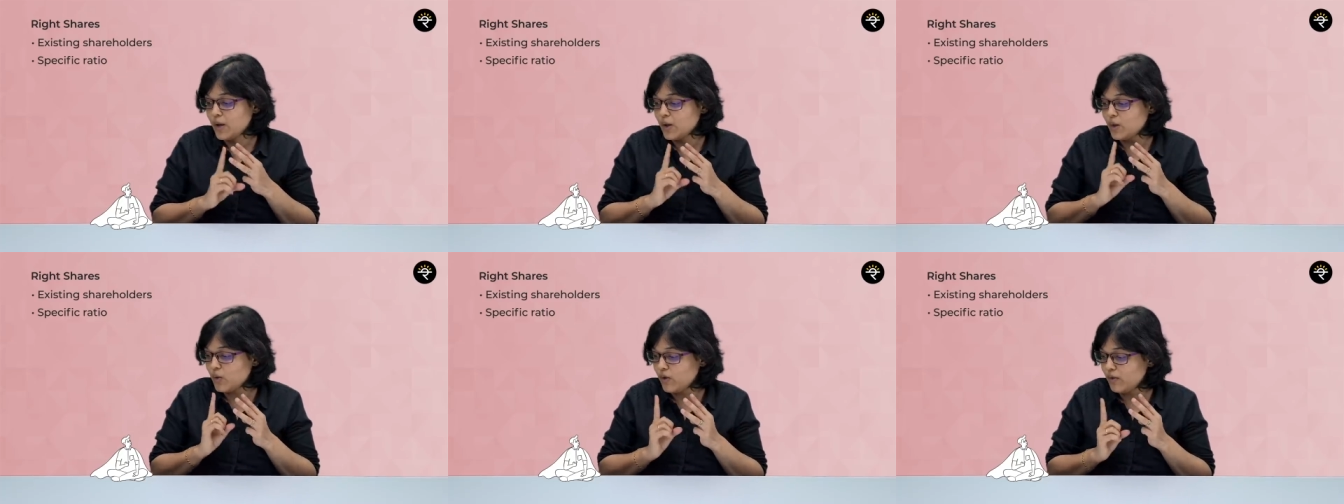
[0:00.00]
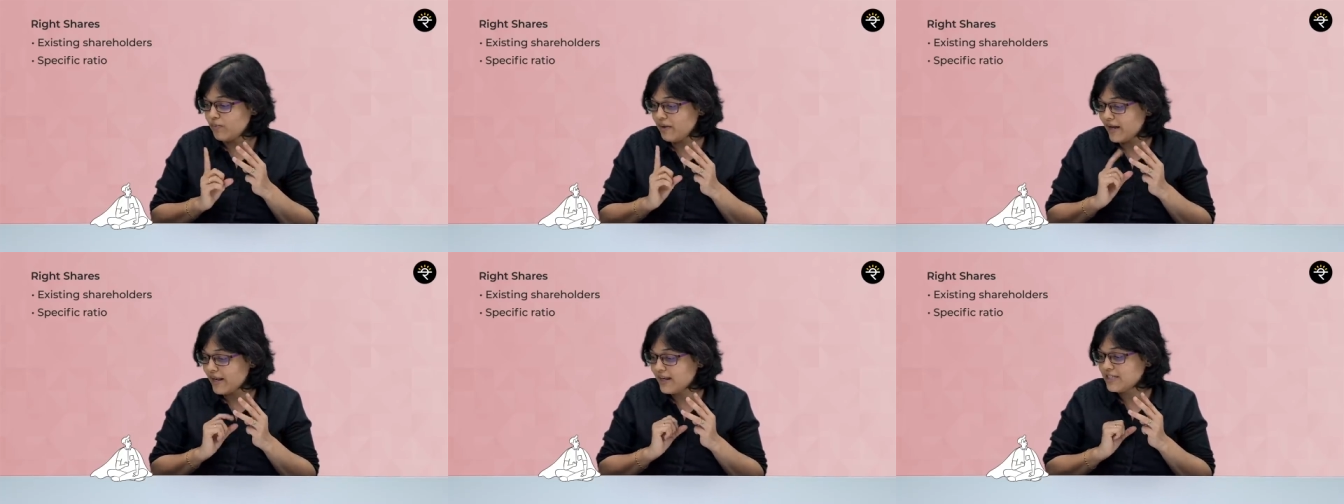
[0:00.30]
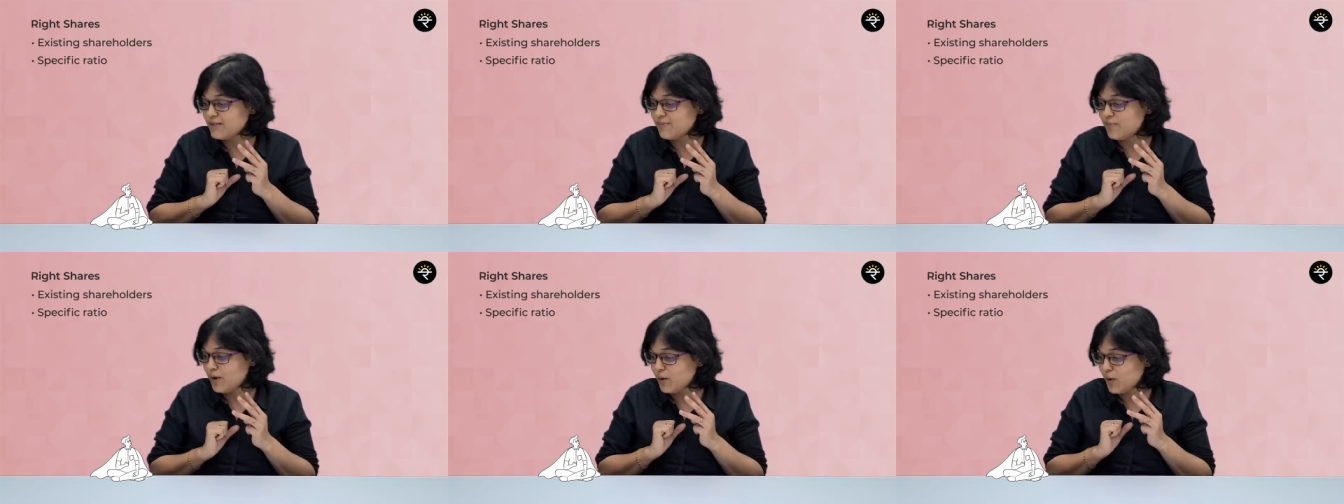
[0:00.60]
You'll be
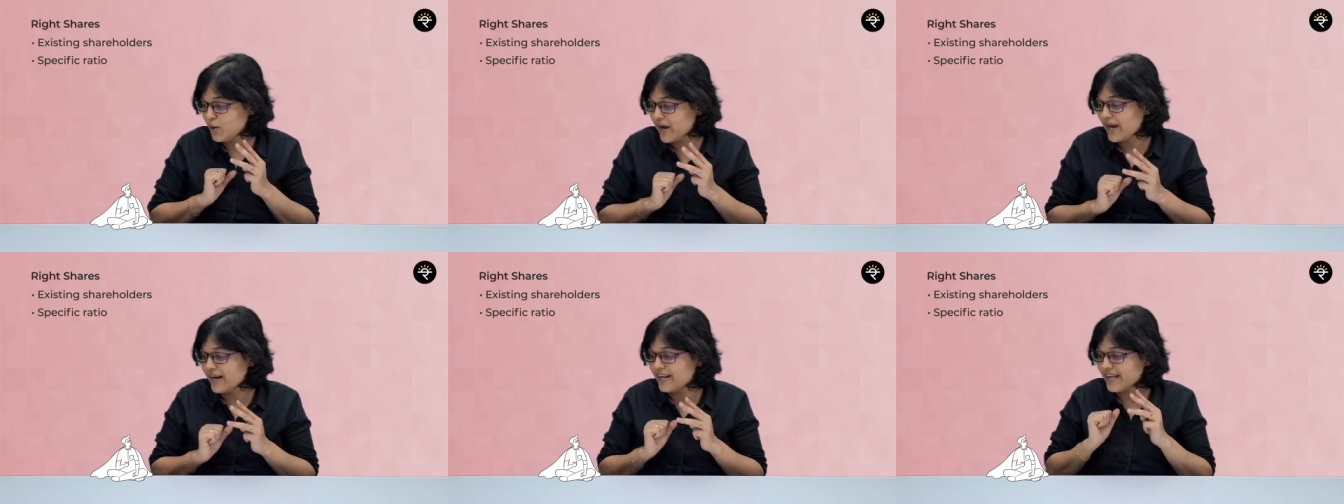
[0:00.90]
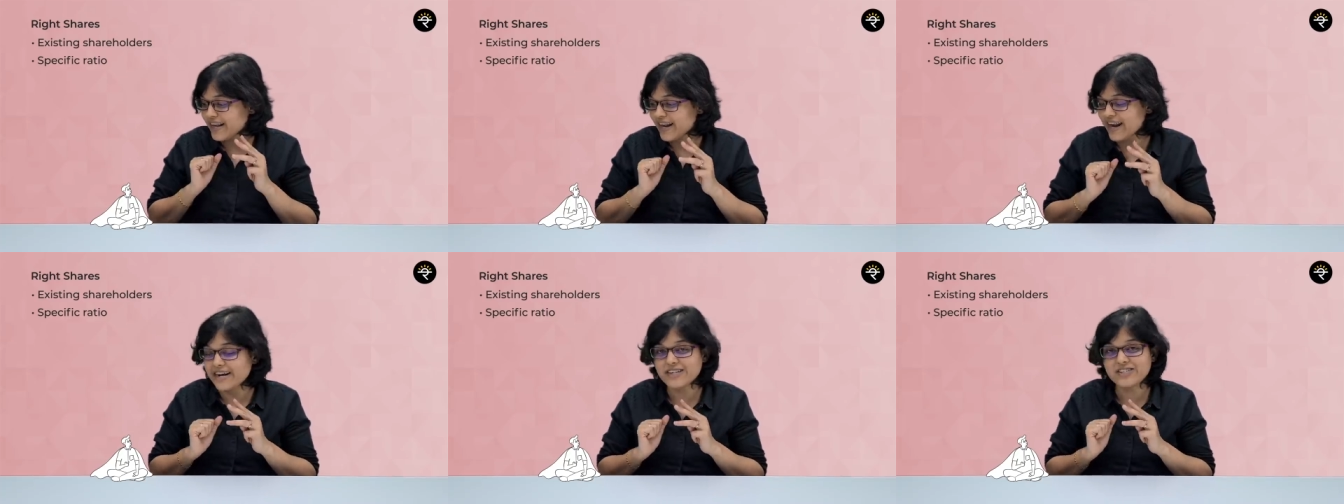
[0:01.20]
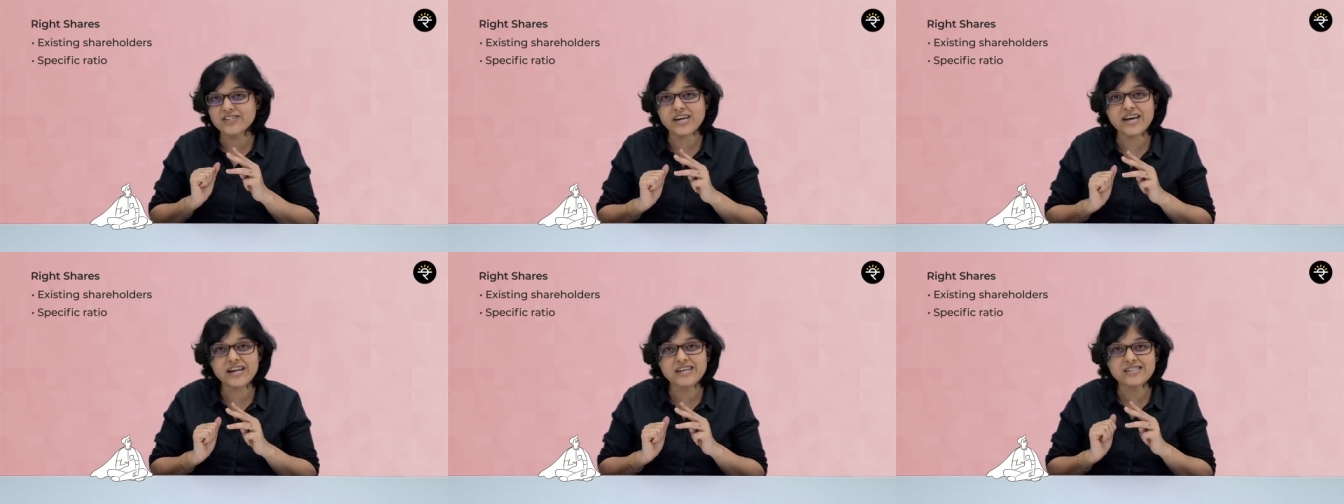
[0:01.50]
eligible to get the right
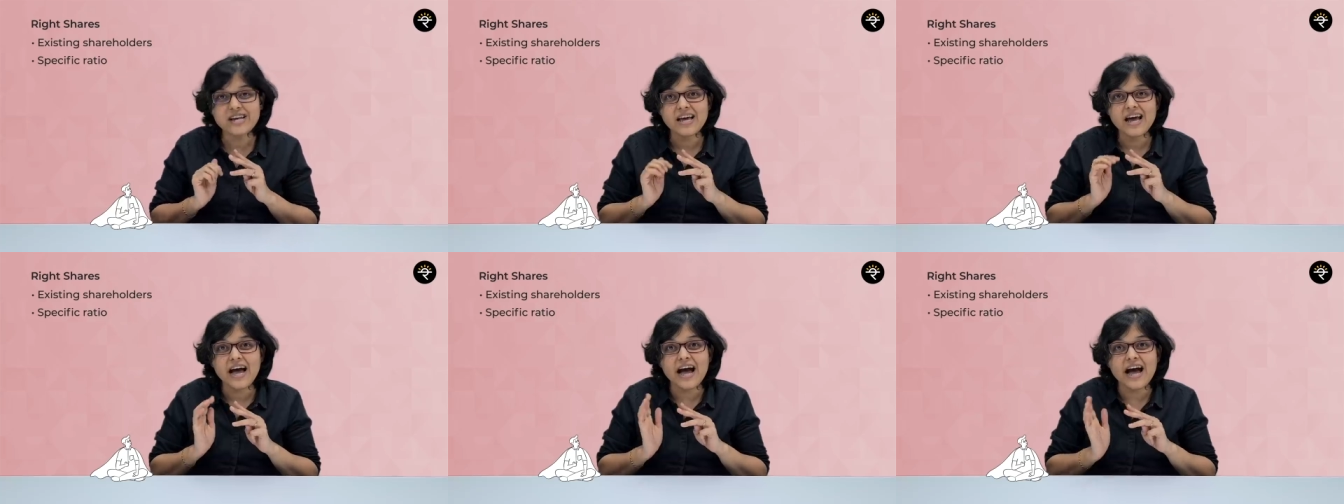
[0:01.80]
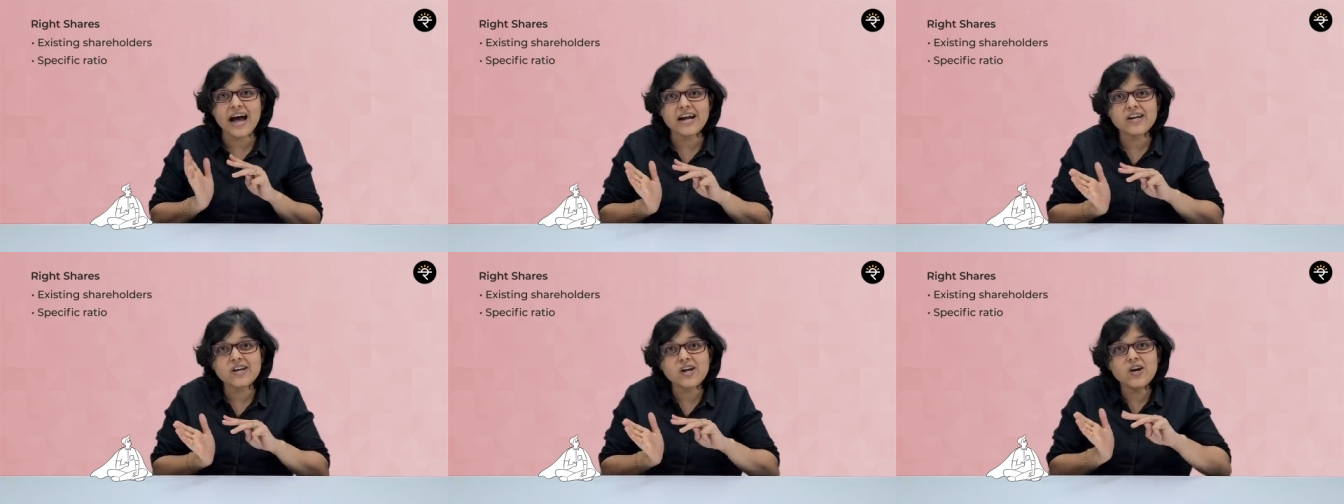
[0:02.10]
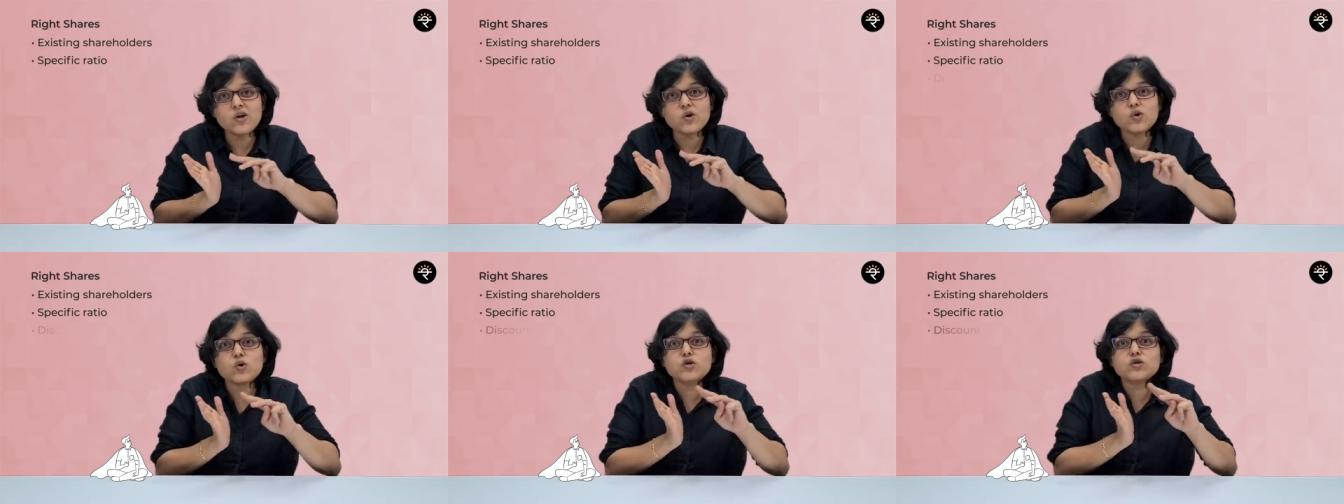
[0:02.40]
shares at a
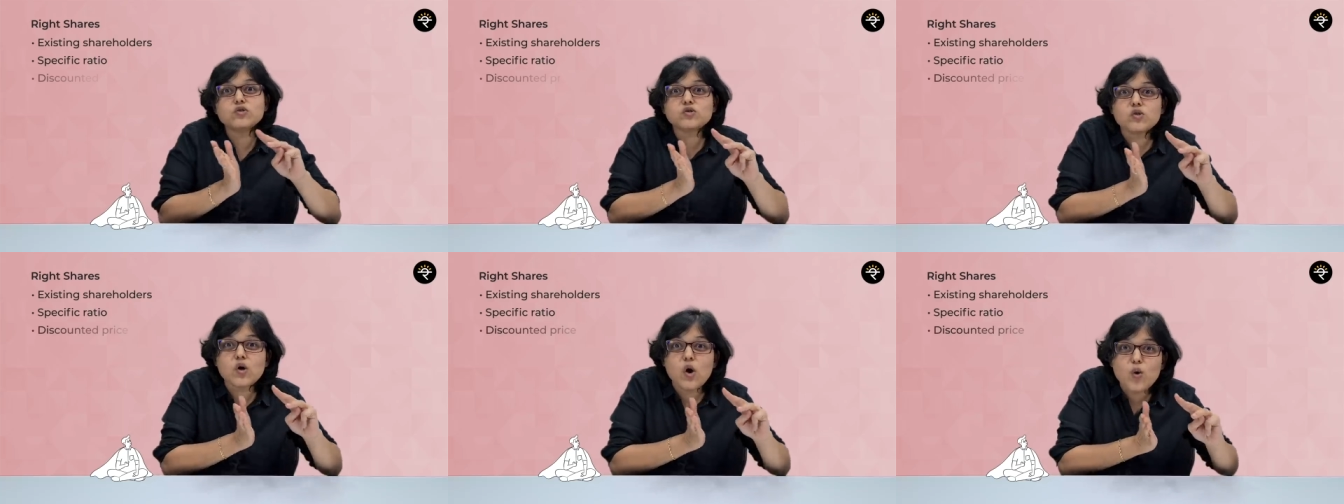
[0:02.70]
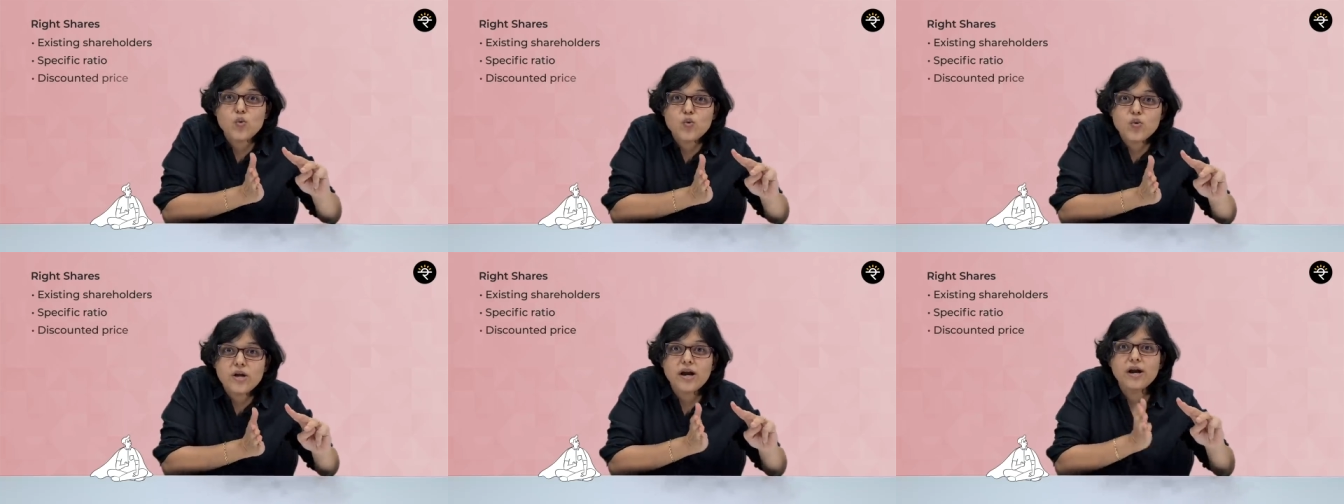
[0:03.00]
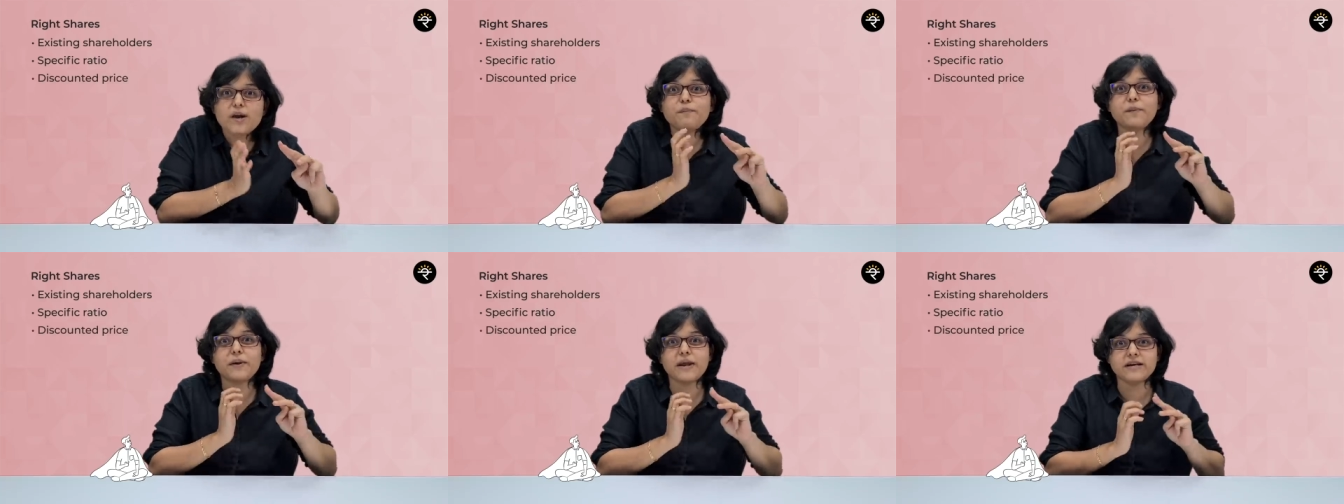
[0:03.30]

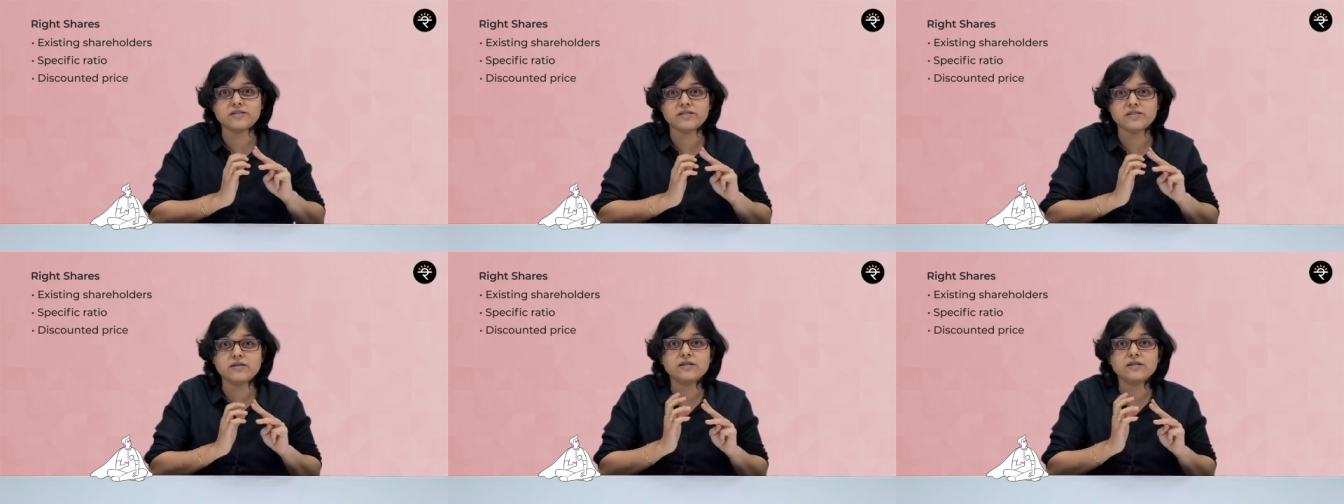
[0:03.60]
discounted price.